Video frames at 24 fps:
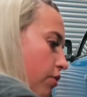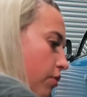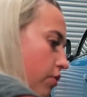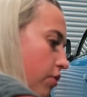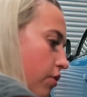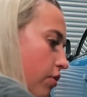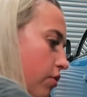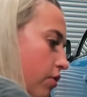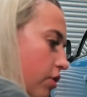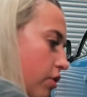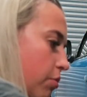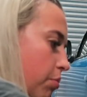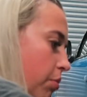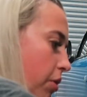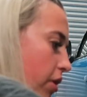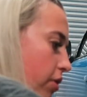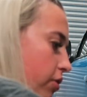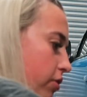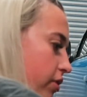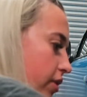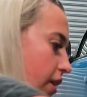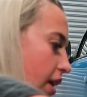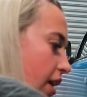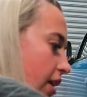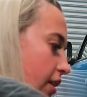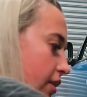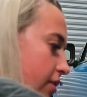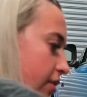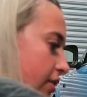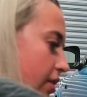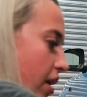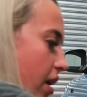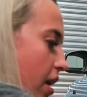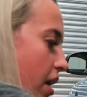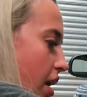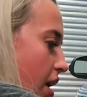through this process.
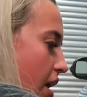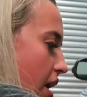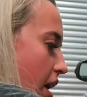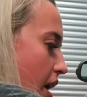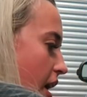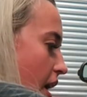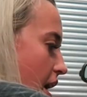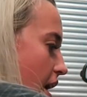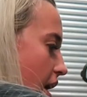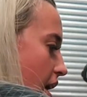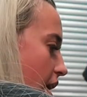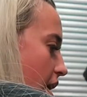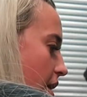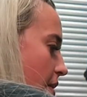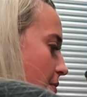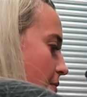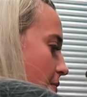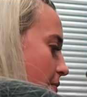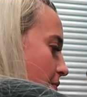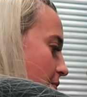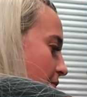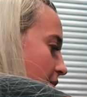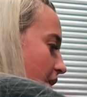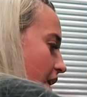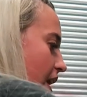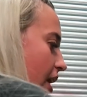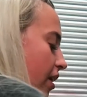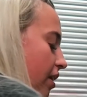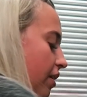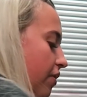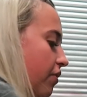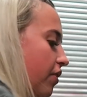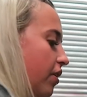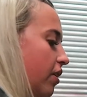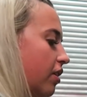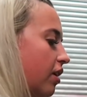And
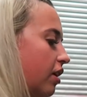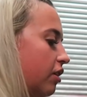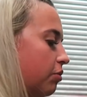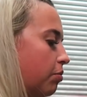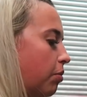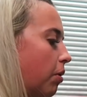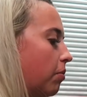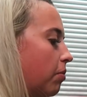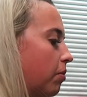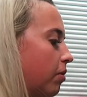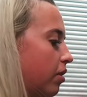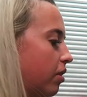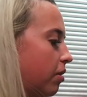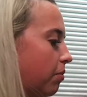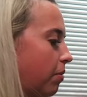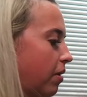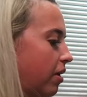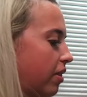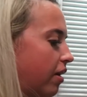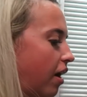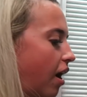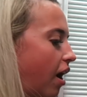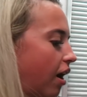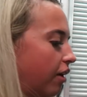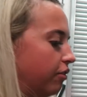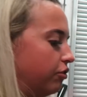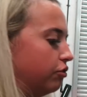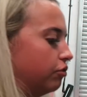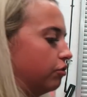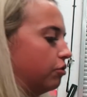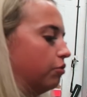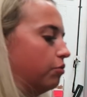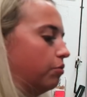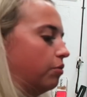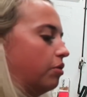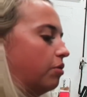I think that's probably the bit that I've
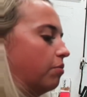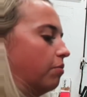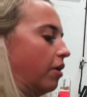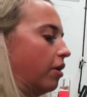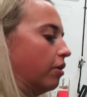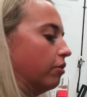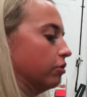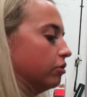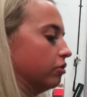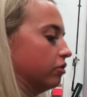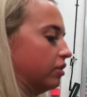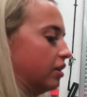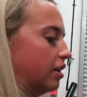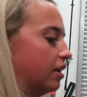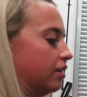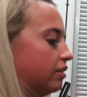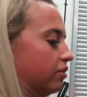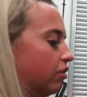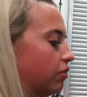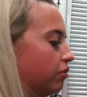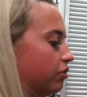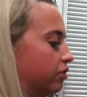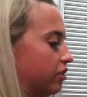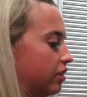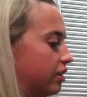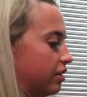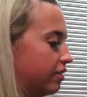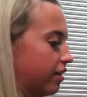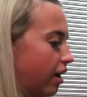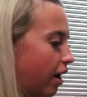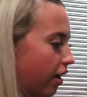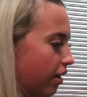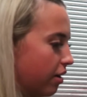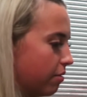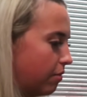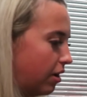struggled with most, is obviously
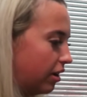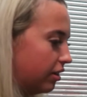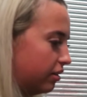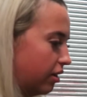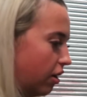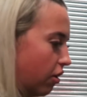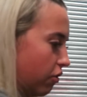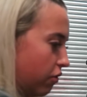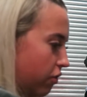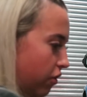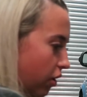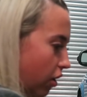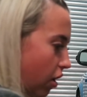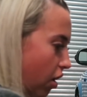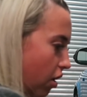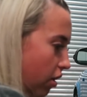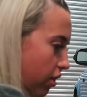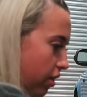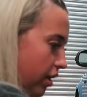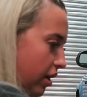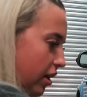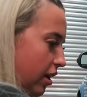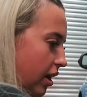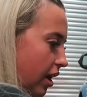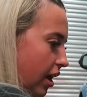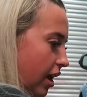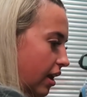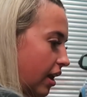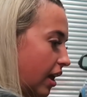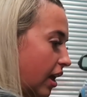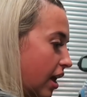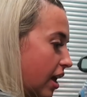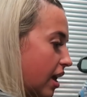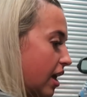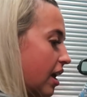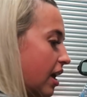doubting myself a lot, thinking,
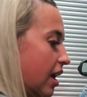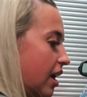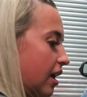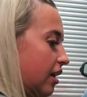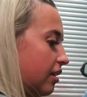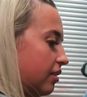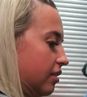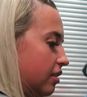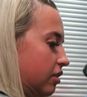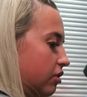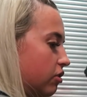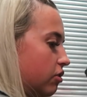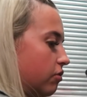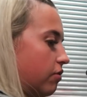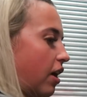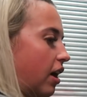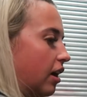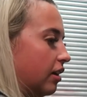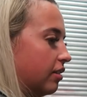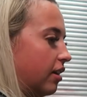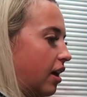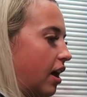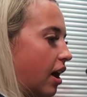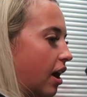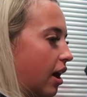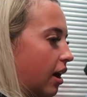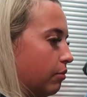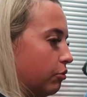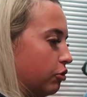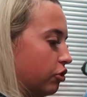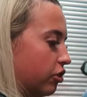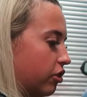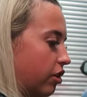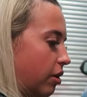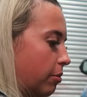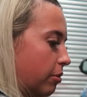is this the right time?
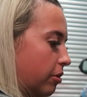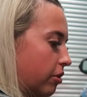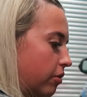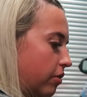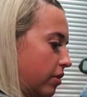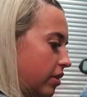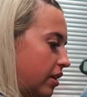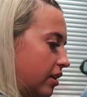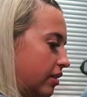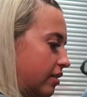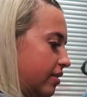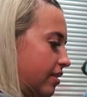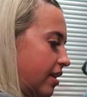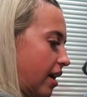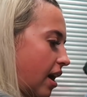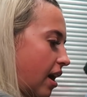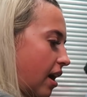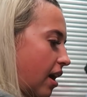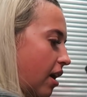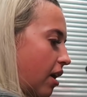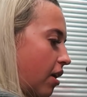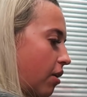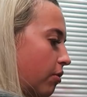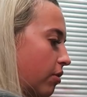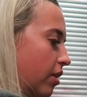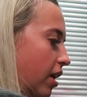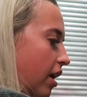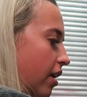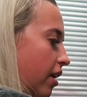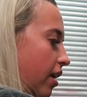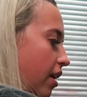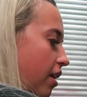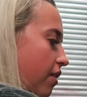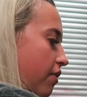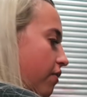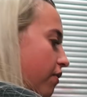Should I be doing this now? Can
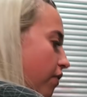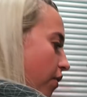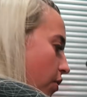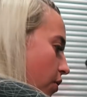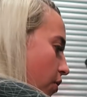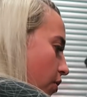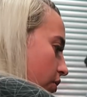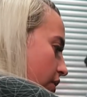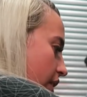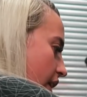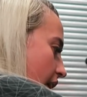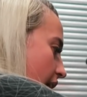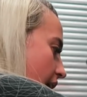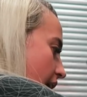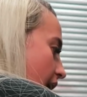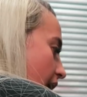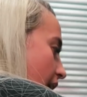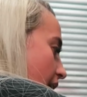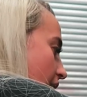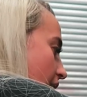I afford it?